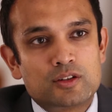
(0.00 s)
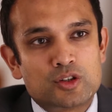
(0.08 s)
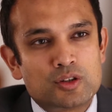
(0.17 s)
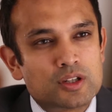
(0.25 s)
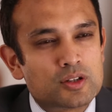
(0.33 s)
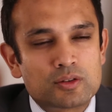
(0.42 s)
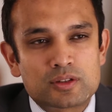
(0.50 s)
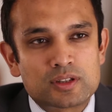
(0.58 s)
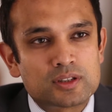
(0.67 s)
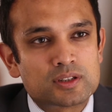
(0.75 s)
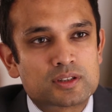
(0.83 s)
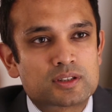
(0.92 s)
Junior
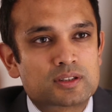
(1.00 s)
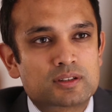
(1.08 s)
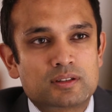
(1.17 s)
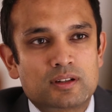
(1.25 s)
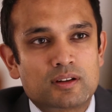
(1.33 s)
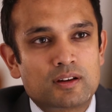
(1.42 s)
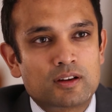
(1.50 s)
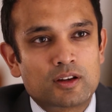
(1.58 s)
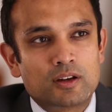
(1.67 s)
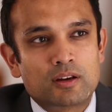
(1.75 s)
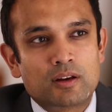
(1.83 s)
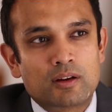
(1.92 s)
doctors
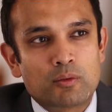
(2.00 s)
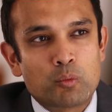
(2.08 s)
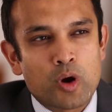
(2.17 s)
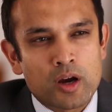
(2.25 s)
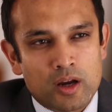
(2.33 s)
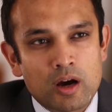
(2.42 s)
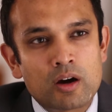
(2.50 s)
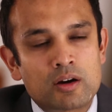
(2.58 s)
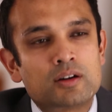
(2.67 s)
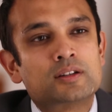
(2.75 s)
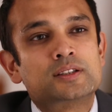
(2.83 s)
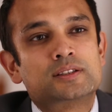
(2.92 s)
work
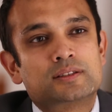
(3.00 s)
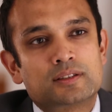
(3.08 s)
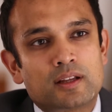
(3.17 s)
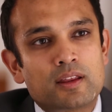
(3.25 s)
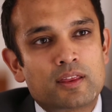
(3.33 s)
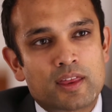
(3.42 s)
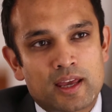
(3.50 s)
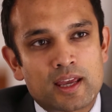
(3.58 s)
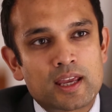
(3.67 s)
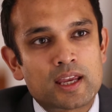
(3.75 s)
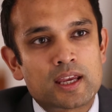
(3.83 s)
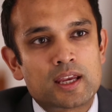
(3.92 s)
hard.
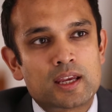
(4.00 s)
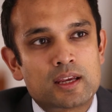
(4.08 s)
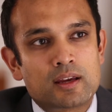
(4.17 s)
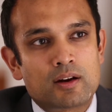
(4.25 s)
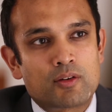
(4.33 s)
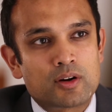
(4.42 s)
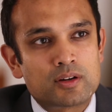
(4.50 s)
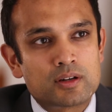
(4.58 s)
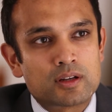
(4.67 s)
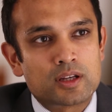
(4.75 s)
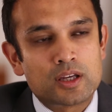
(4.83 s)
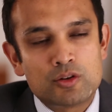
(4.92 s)
They are
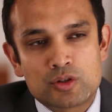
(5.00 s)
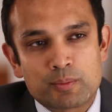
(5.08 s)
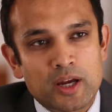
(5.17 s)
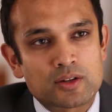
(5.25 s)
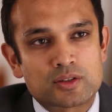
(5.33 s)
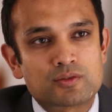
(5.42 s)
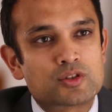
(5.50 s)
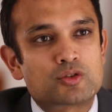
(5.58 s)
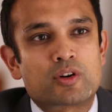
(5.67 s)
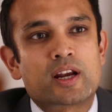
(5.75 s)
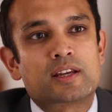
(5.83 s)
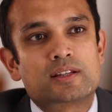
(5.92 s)
under huge amounts of
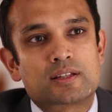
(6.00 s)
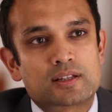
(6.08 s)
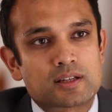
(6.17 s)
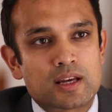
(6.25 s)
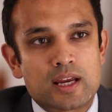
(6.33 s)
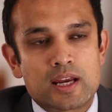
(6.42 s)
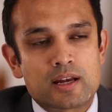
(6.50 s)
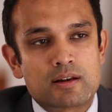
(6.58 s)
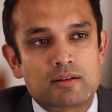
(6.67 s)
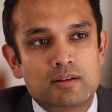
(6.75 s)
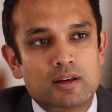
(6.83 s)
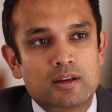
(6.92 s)
stress in